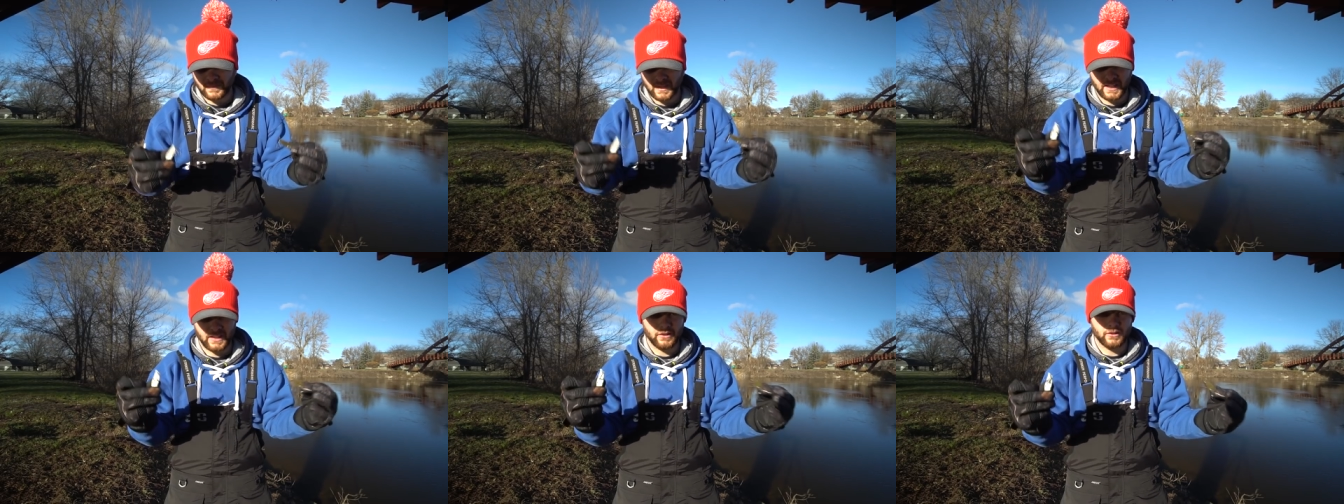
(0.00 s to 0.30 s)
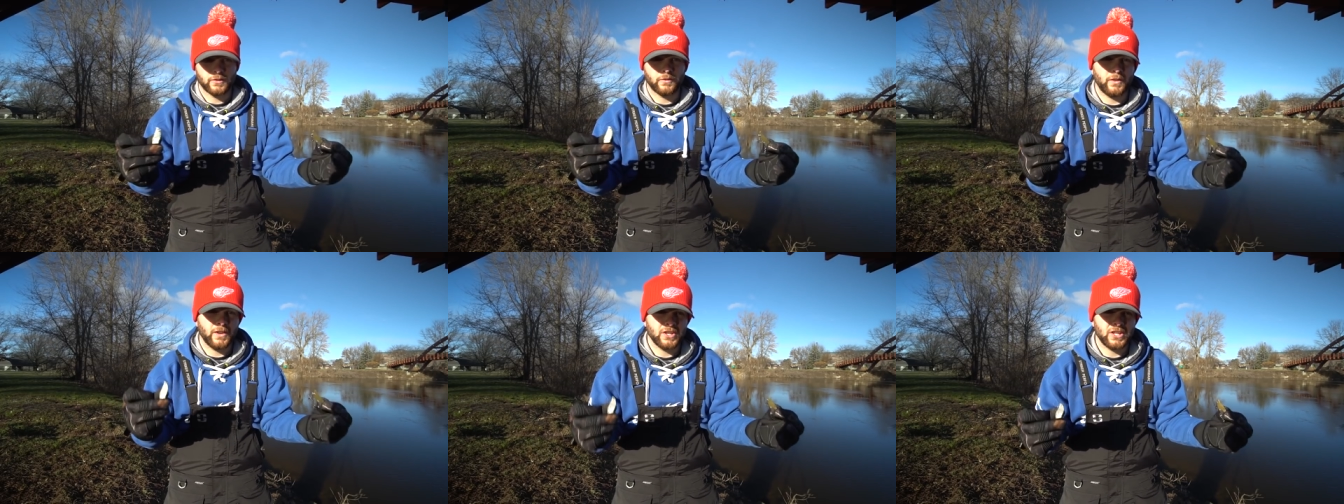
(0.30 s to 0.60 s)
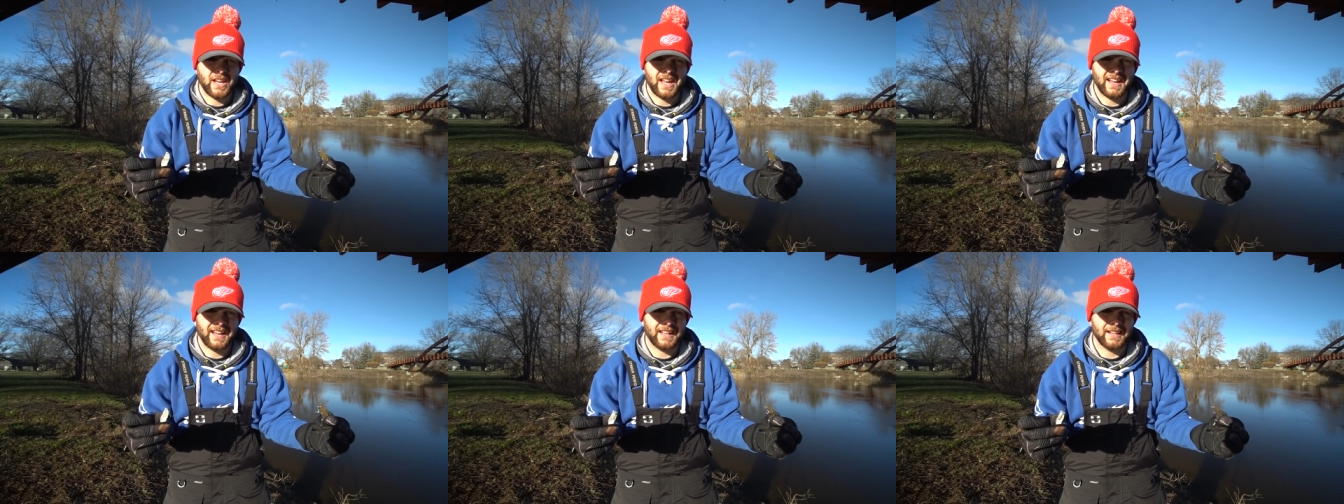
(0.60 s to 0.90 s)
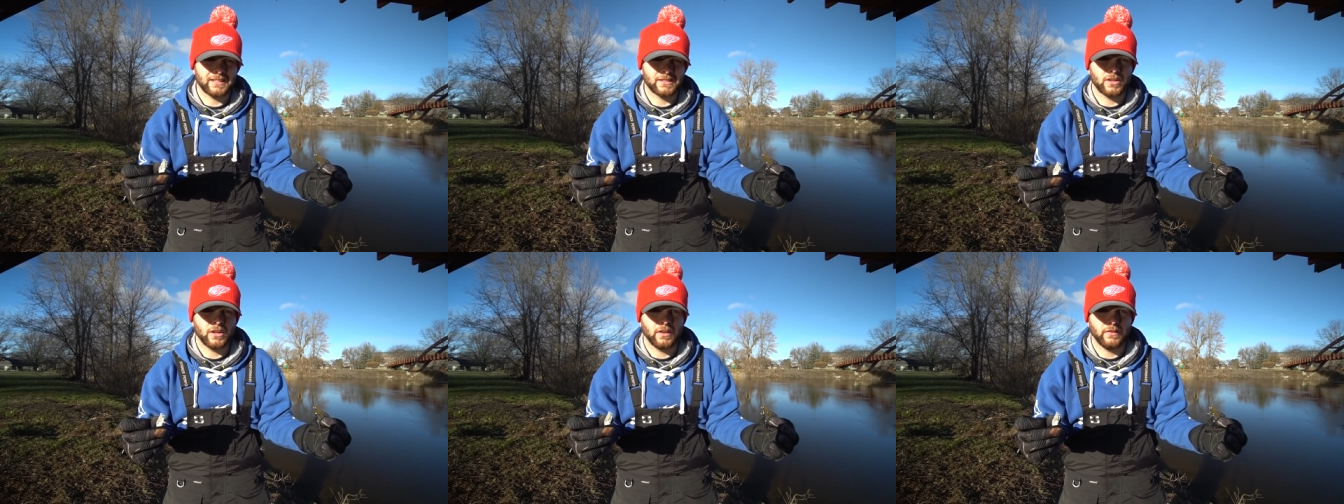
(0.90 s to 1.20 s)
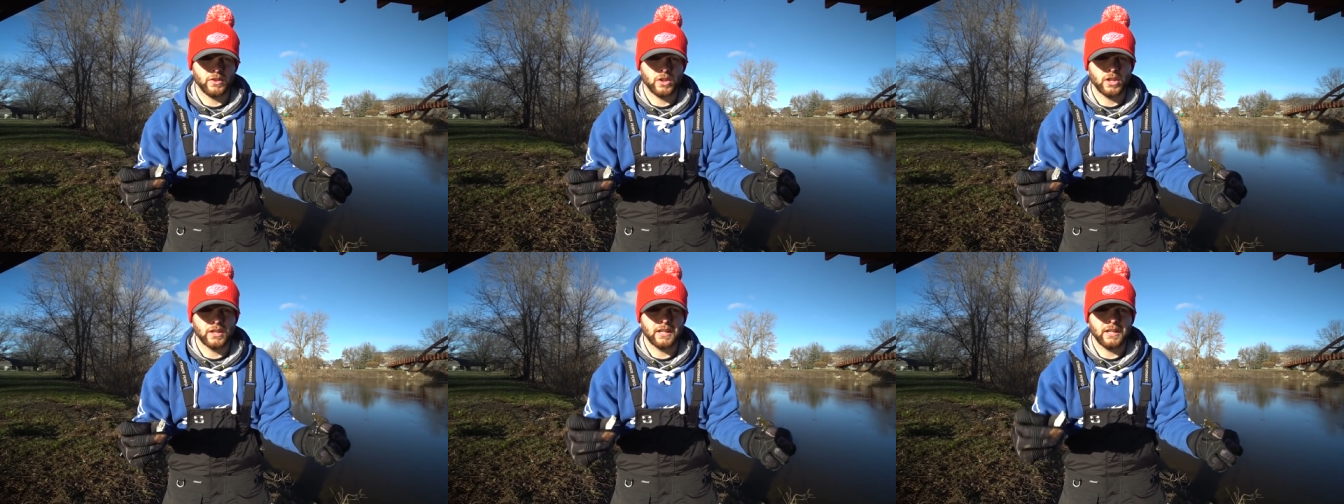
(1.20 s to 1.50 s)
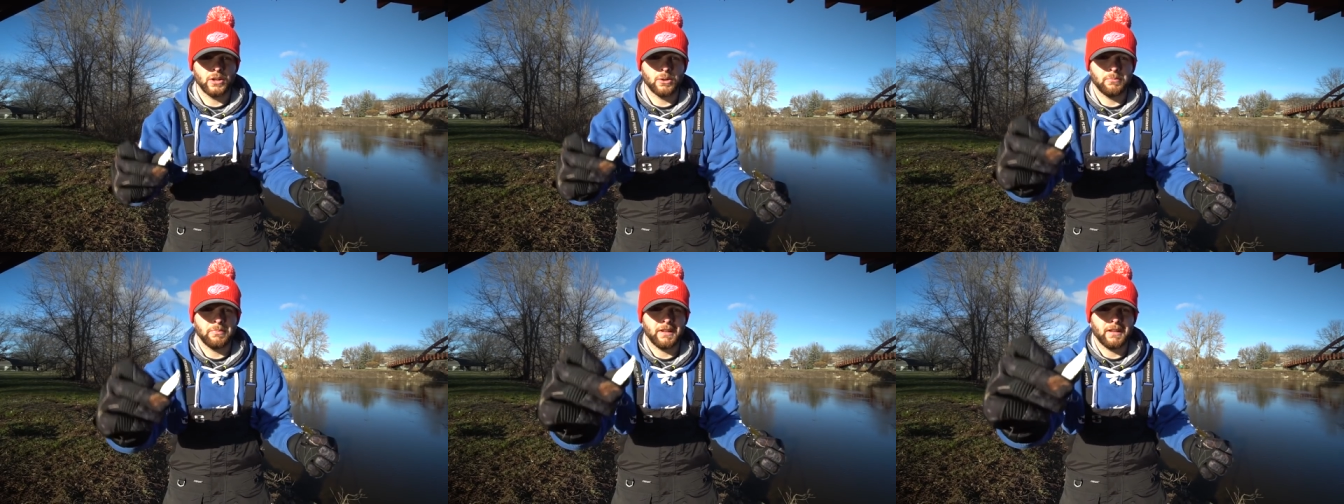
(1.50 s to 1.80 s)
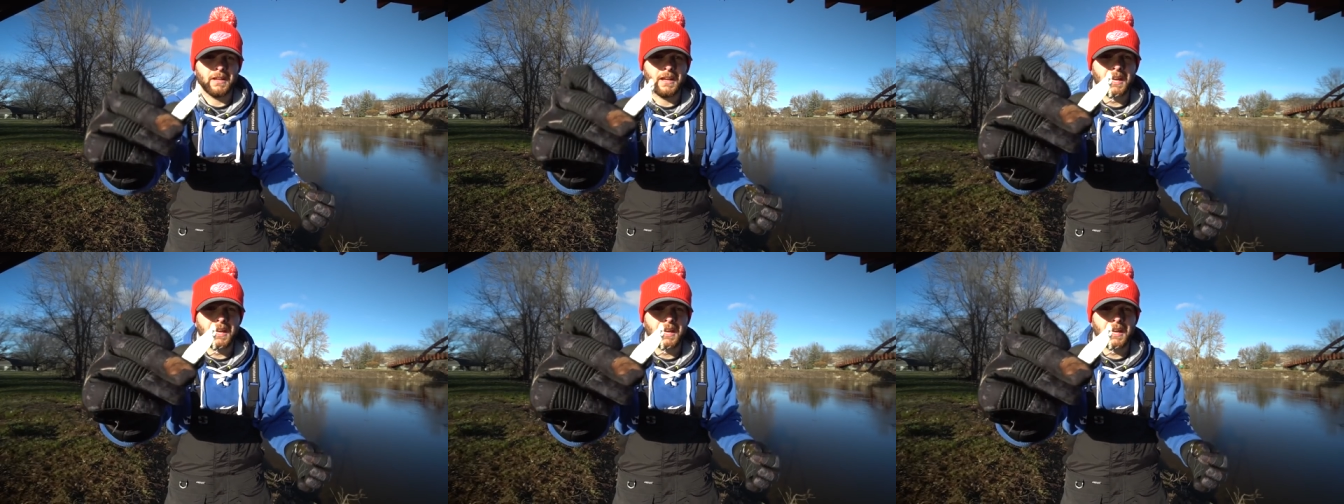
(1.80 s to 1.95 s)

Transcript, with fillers: and those fish can't get as good of a look at your bit